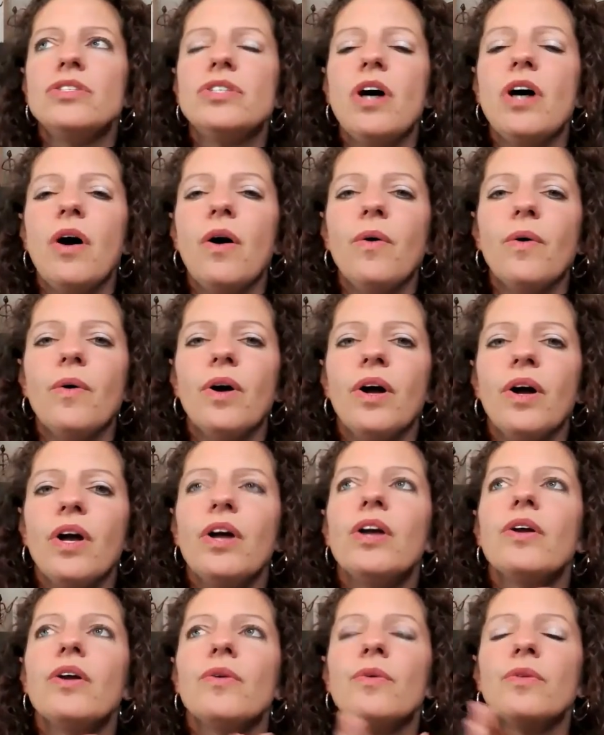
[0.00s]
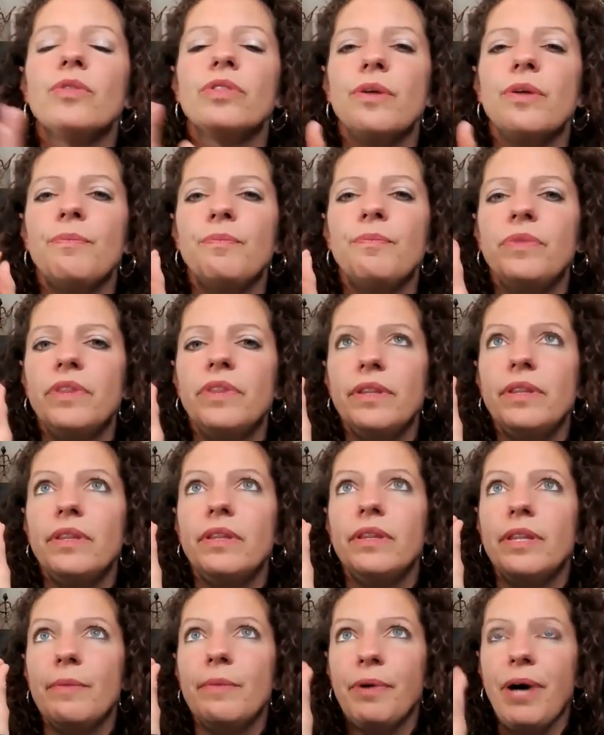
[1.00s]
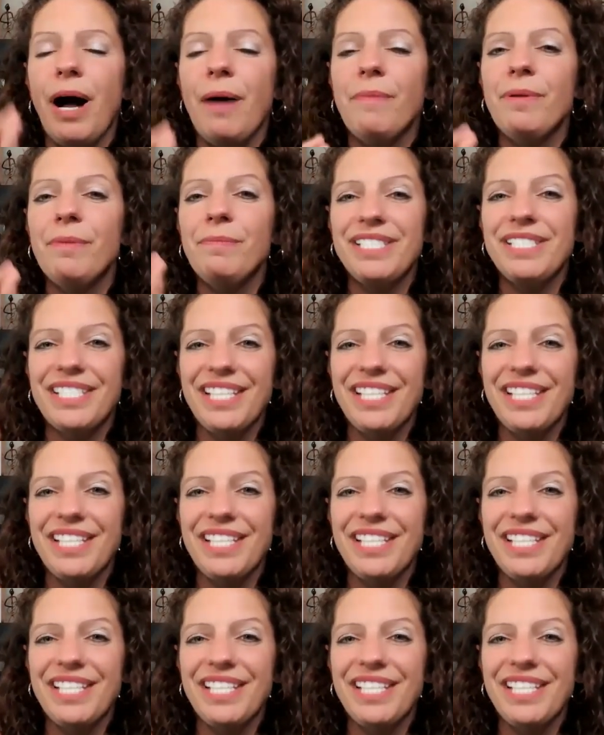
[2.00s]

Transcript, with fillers: So the the problem